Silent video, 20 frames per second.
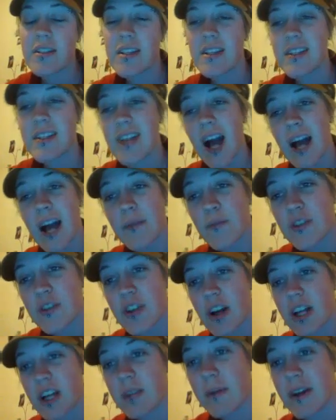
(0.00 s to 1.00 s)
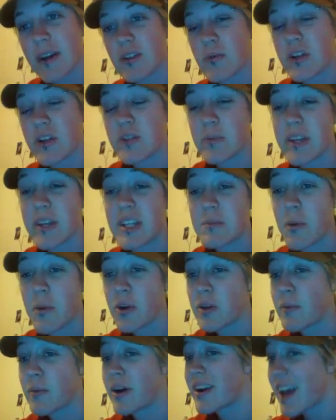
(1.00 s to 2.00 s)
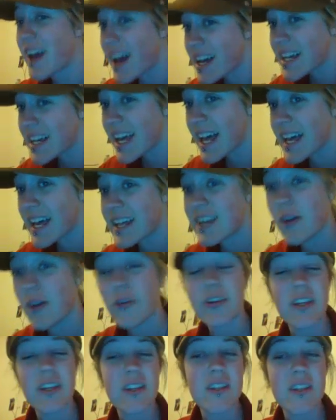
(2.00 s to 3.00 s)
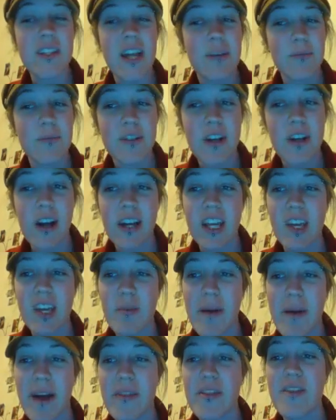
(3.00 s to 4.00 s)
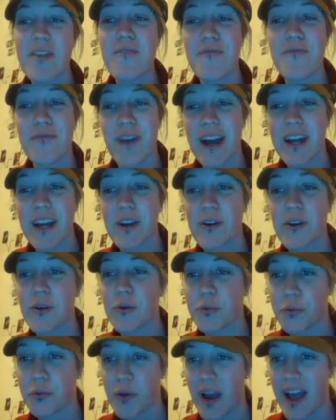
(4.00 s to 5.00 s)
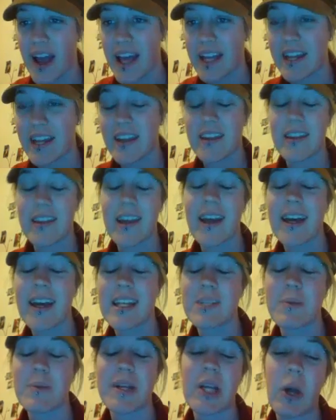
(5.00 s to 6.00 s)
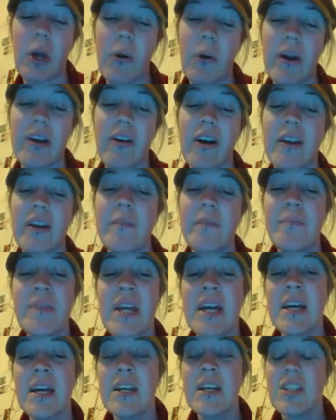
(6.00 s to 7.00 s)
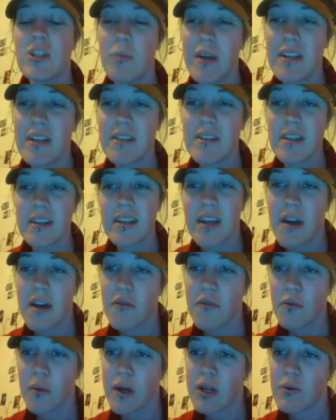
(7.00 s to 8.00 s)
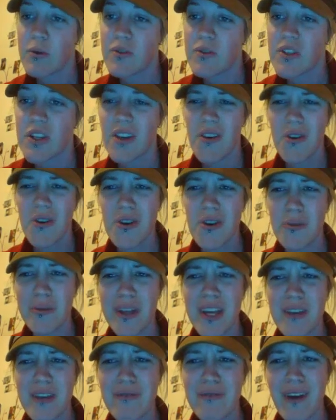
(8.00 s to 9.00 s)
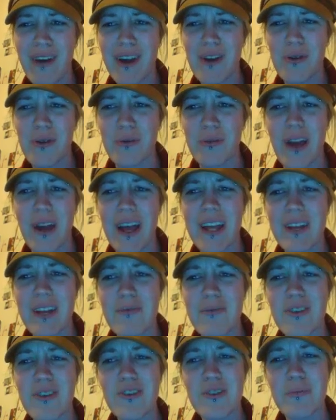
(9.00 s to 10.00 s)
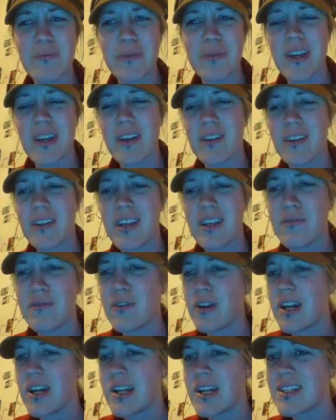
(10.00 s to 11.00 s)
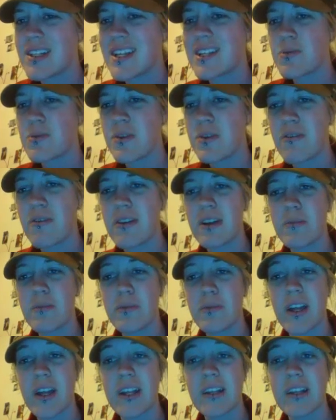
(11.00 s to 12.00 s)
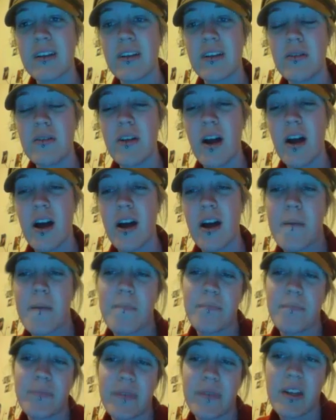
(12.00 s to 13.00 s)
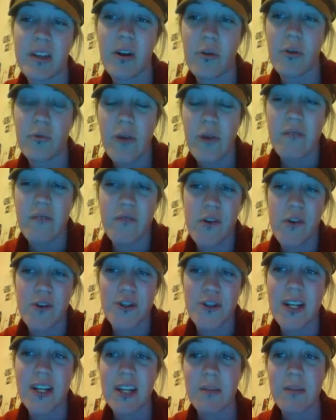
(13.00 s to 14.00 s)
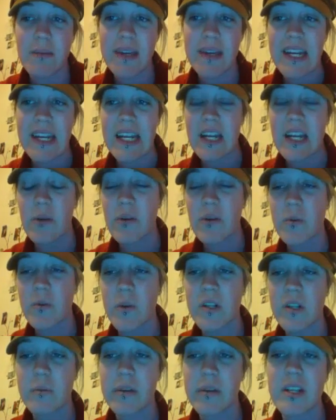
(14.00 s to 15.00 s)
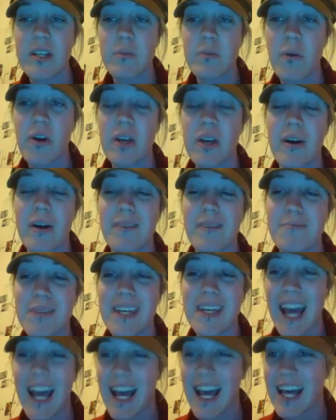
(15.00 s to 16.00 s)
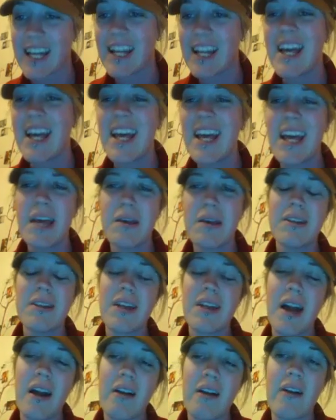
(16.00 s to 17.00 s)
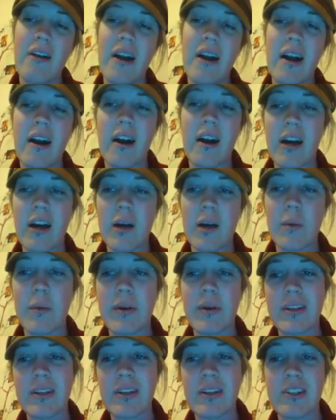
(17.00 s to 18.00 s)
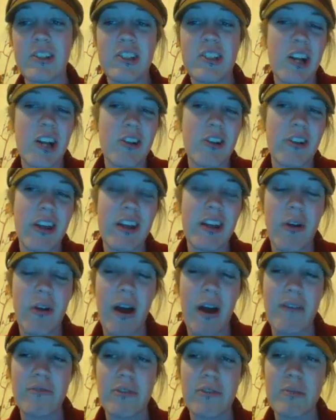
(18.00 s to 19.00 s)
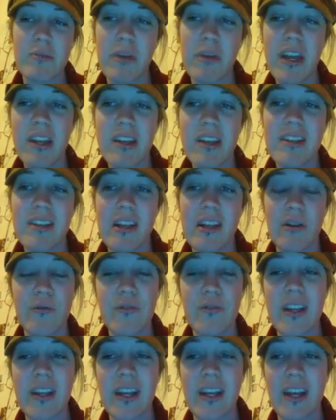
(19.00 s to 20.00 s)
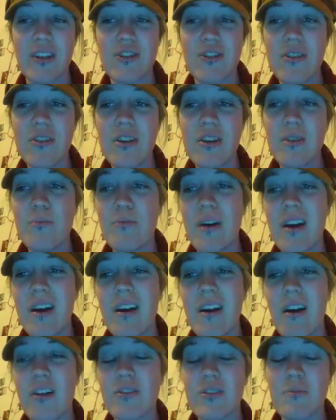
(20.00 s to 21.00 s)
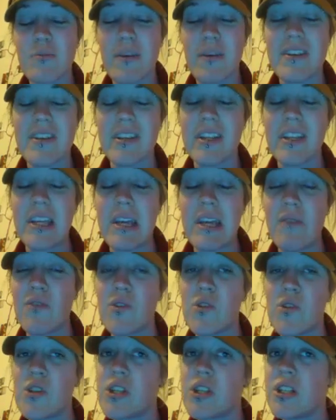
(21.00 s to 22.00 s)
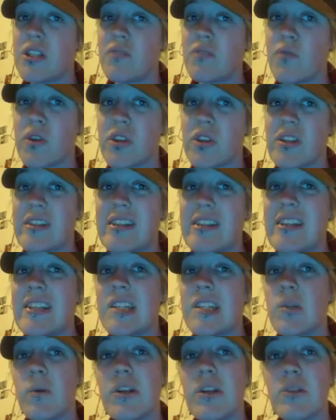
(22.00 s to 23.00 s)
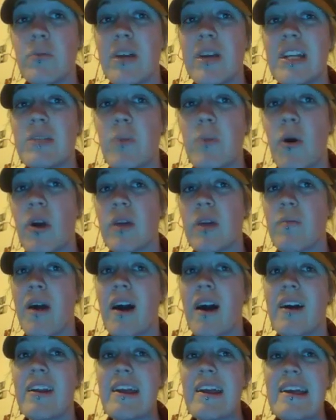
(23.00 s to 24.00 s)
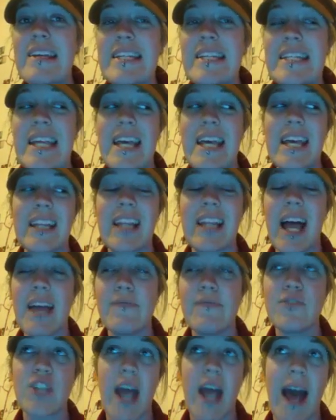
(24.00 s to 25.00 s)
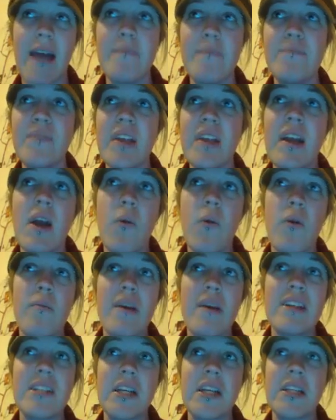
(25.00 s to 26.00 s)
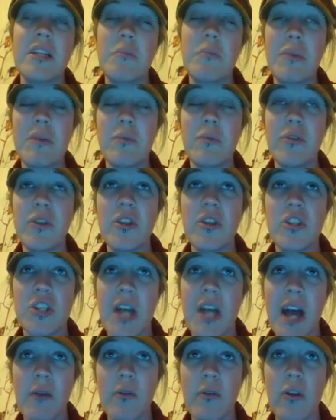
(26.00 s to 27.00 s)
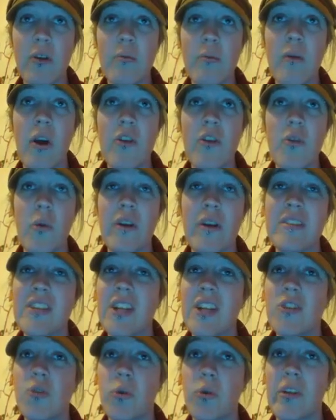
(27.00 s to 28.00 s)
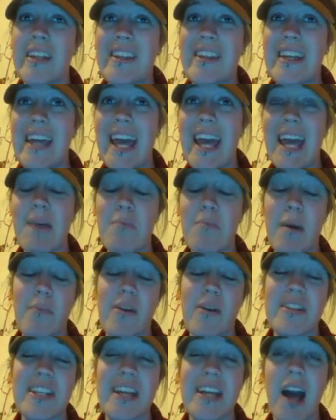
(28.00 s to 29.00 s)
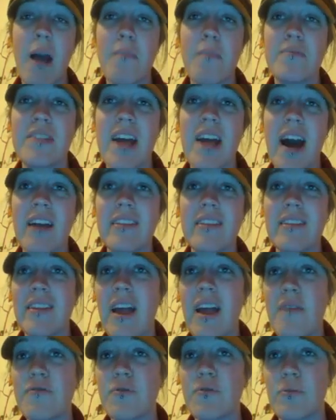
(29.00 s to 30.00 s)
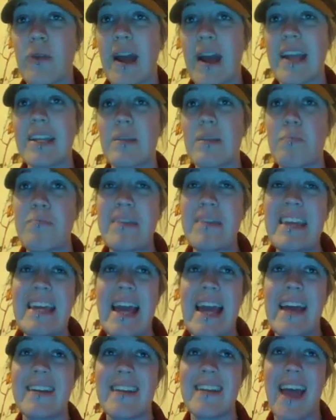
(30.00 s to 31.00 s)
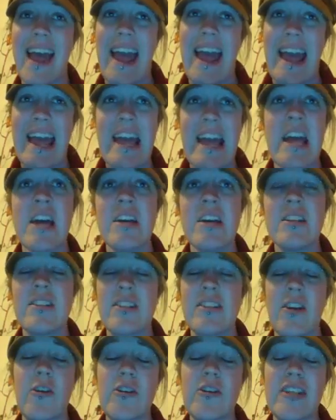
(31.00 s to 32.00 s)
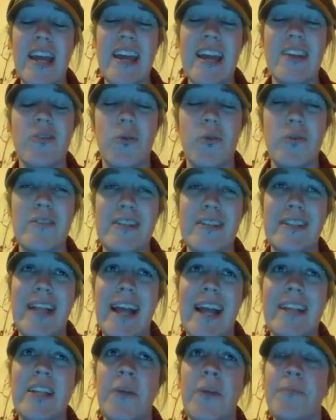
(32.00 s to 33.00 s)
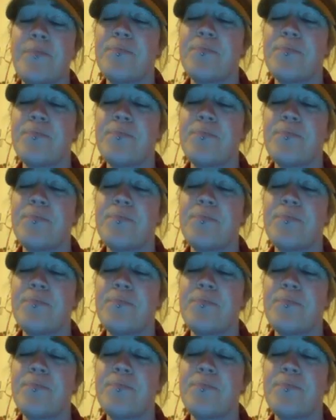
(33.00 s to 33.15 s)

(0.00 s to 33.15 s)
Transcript: This time we're talking about Twitch Plays Pokemon again, only this time we're talking about the Fire Red that has been going on. So basically, everybody was like, oh, you're playing Fire Red? You should play Leaf Green since we already played, um, you know, Red version in the beginning when Twitch Plays Pokemon began. Now, um, generally I don't have to explain this, I don't feel like I should, but I'll just basically give you the gist of what this is. Twitch Plays Pokemon is a live chat where basically the people in the chat room are the ones controlling the game by pressing up, down, left, right, B, and A, start and or select.